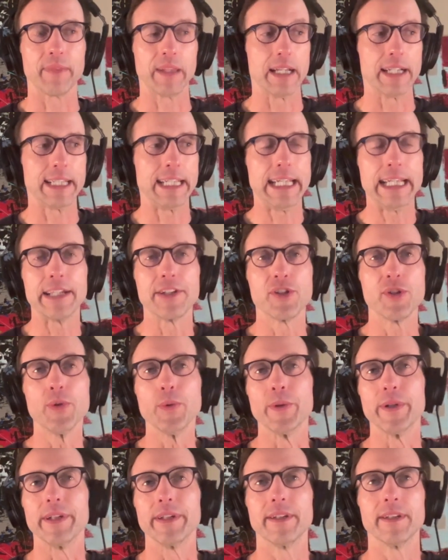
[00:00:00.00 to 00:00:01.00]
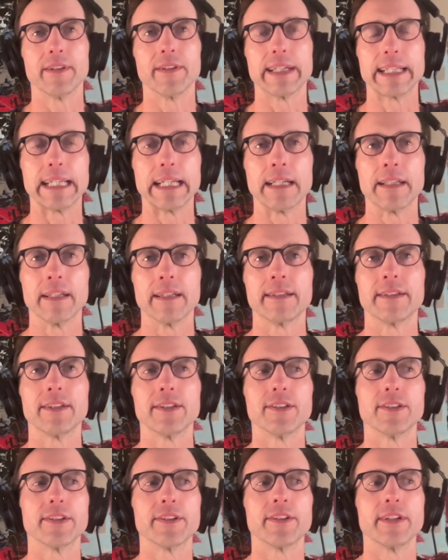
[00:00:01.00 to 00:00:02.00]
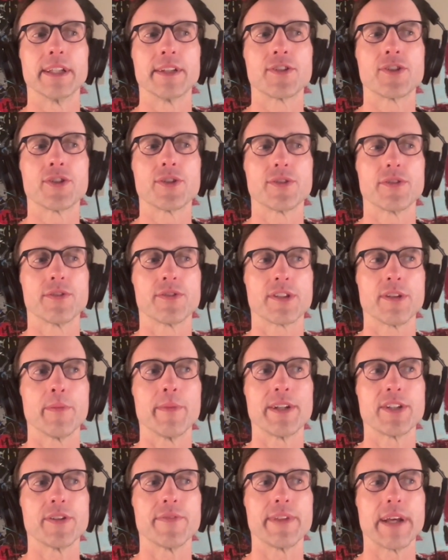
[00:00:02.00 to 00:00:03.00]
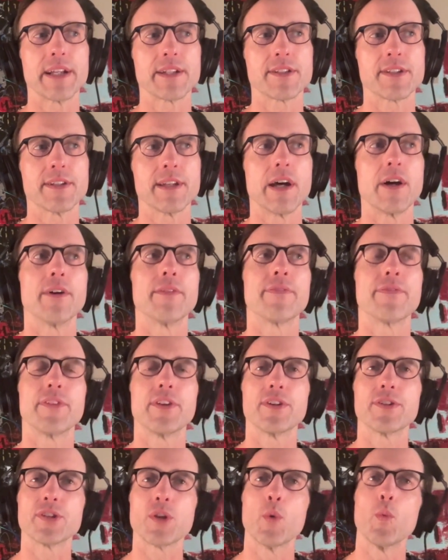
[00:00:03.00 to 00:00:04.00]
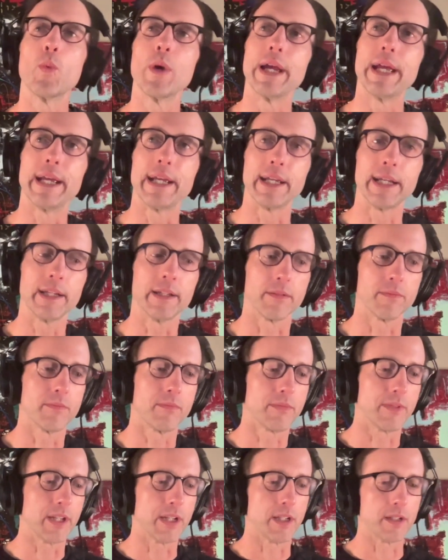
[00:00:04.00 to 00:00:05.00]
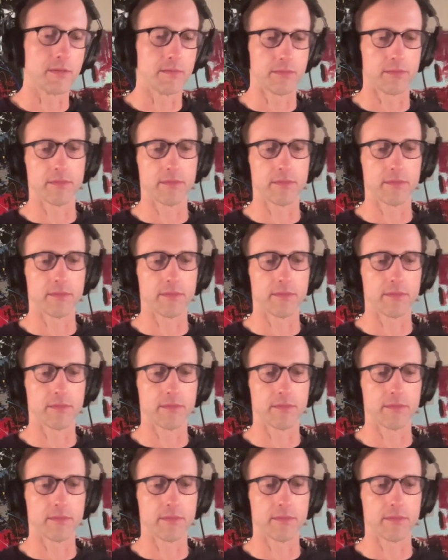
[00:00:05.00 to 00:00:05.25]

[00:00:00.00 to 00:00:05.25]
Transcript: I can't do it. Like eh, there, it's so much of that. Now, if there's a way that